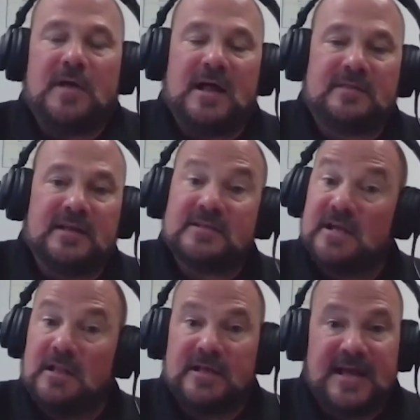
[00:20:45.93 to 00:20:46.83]
I think
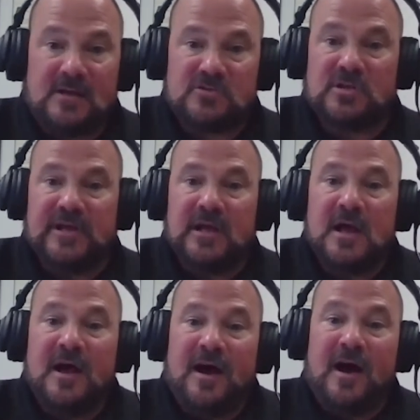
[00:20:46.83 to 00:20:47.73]
telecounseling,
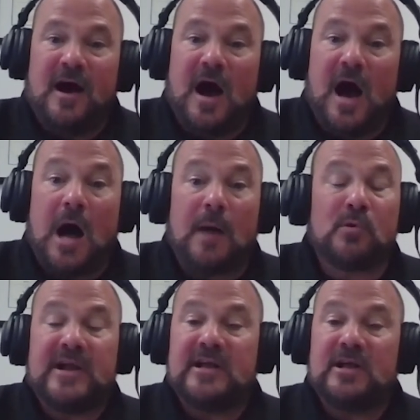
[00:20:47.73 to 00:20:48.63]
uh,
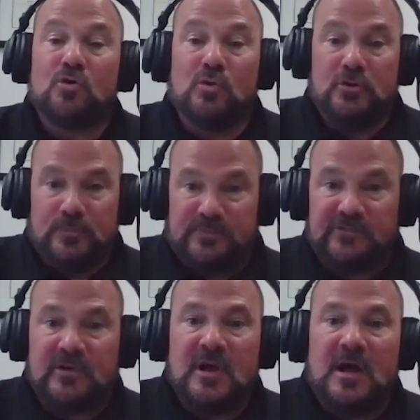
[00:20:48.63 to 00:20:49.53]
operating
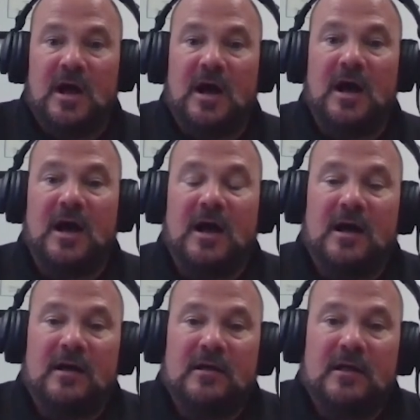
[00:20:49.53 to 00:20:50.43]
groups. Uh,